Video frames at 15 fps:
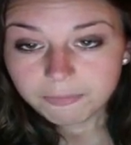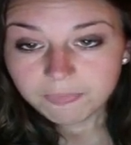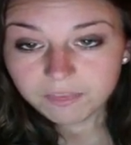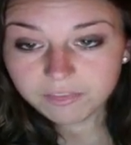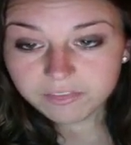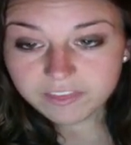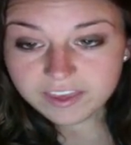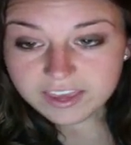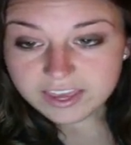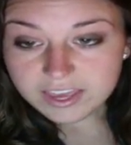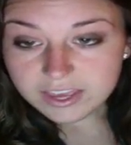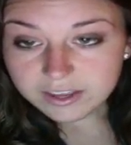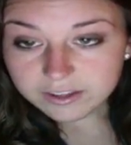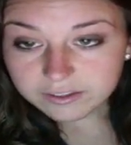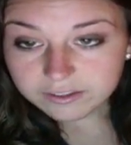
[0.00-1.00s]

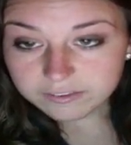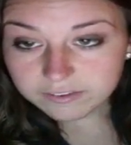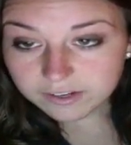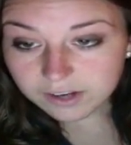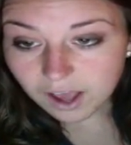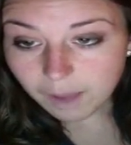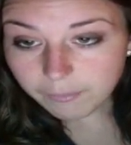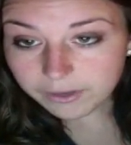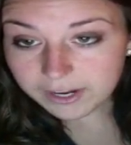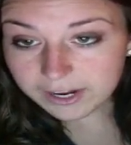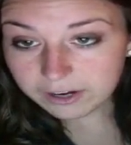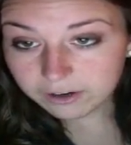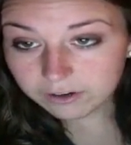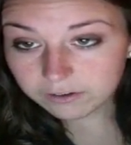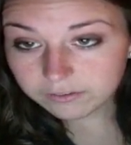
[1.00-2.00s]
The
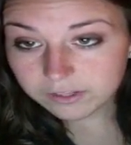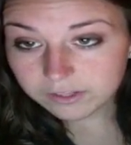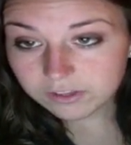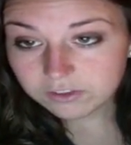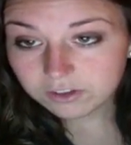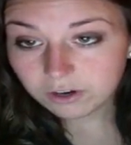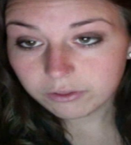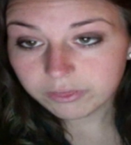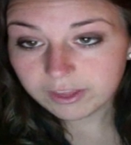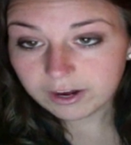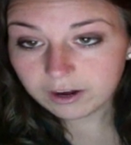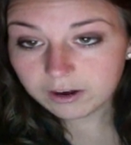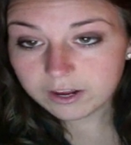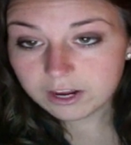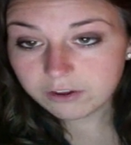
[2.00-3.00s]
denominator, let's start
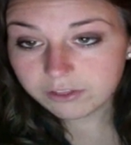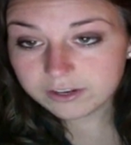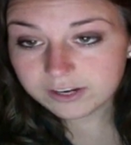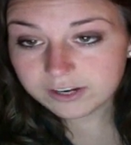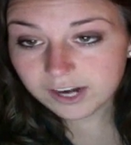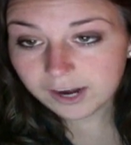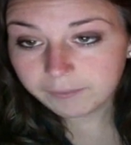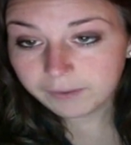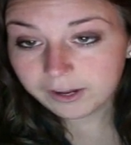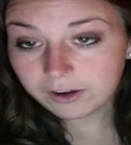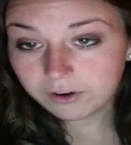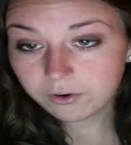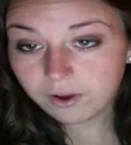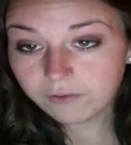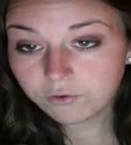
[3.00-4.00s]
there, here the
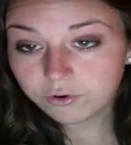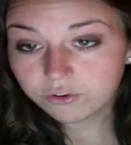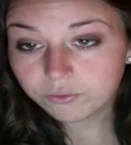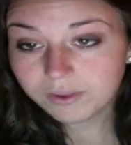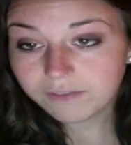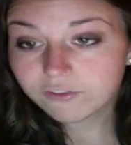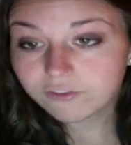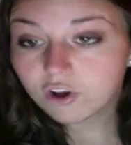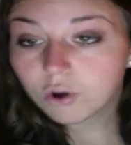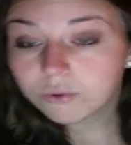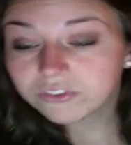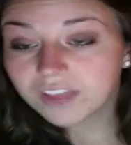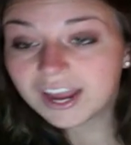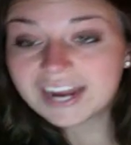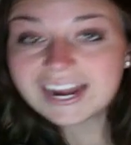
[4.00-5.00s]
denominator. Of course we have
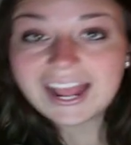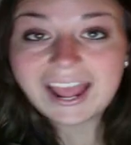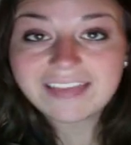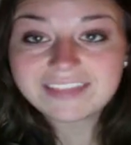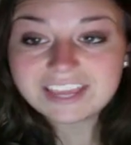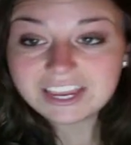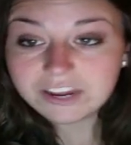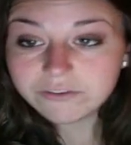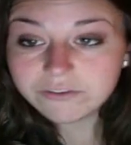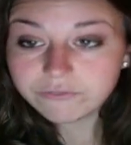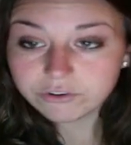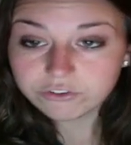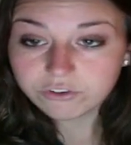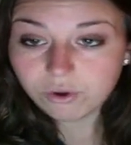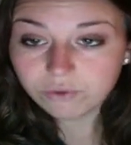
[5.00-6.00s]
cosine and the
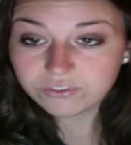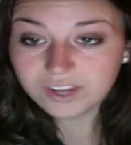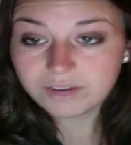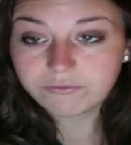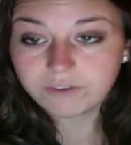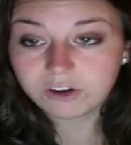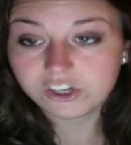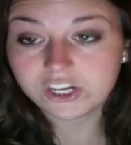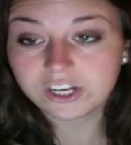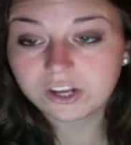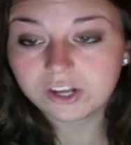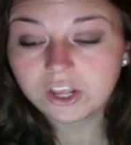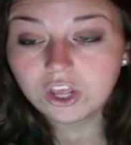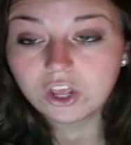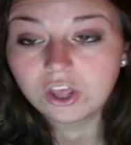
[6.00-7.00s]
inverse cosine function,
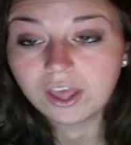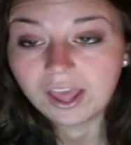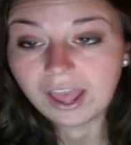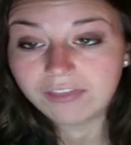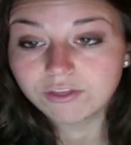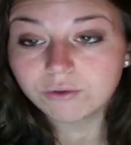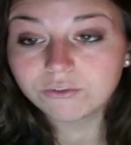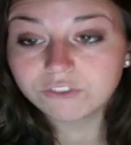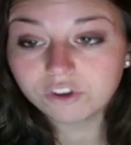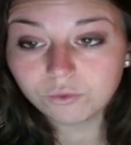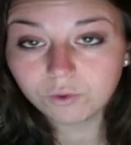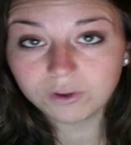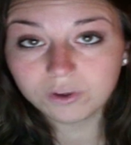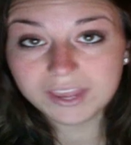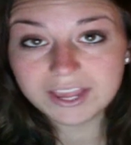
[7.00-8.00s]
and those two
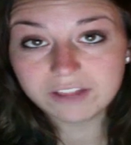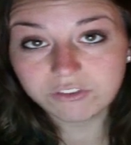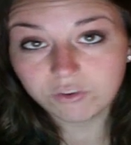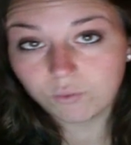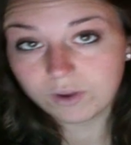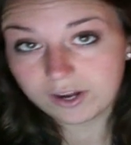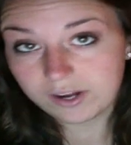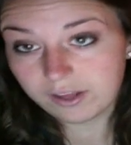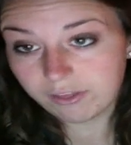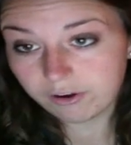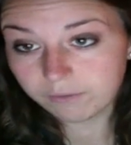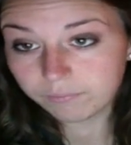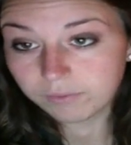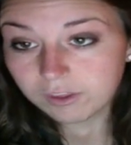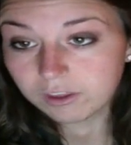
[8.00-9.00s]
will cancel one
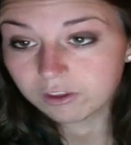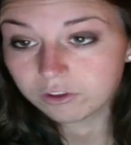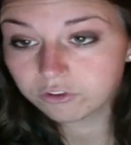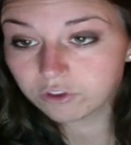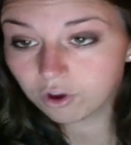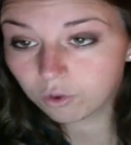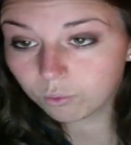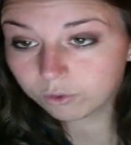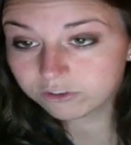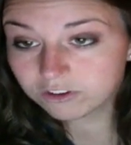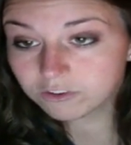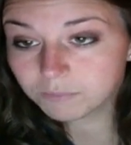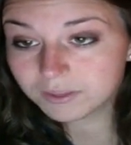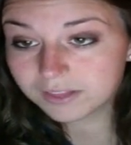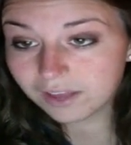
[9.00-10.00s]
another. So we'll
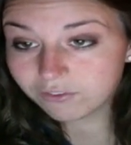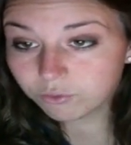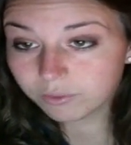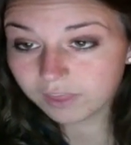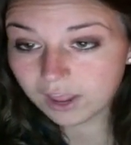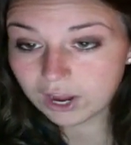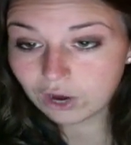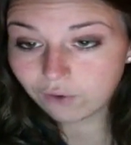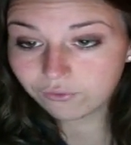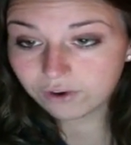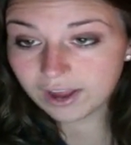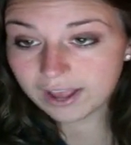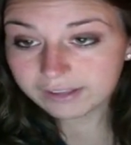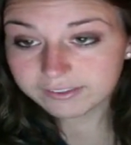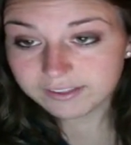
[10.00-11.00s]
just be left with 8 over
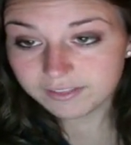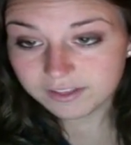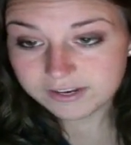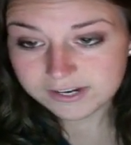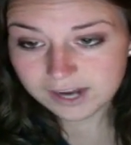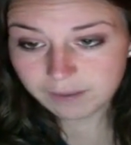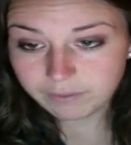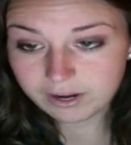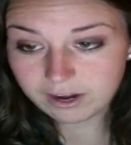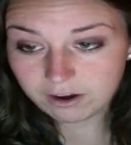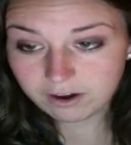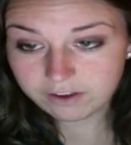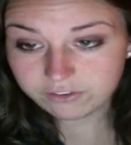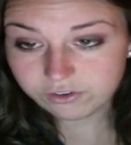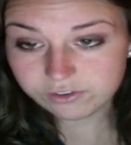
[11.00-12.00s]
x in the denominator
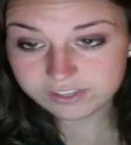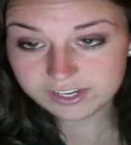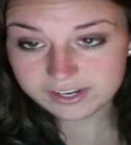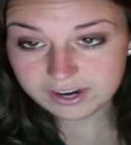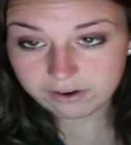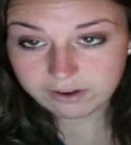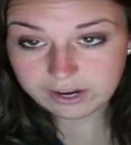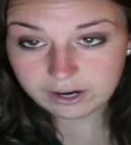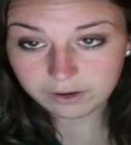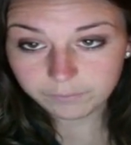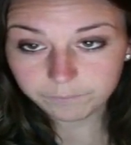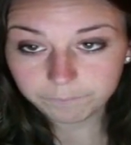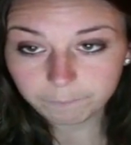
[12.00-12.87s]
as you see down here.